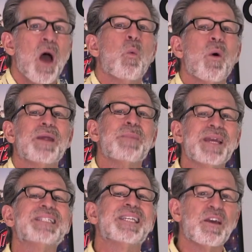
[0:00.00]
What it
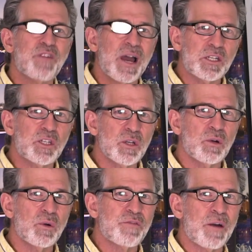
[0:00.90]
means if I
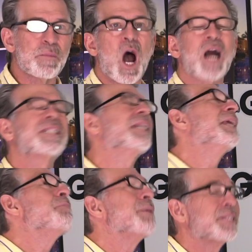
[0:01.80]
do, if I'm
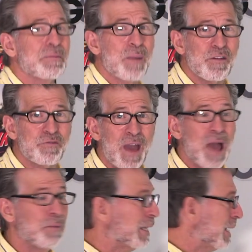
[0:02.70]
constantly missing my
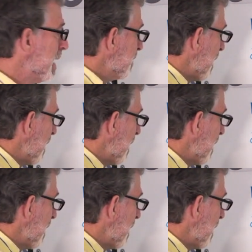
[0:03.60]
family,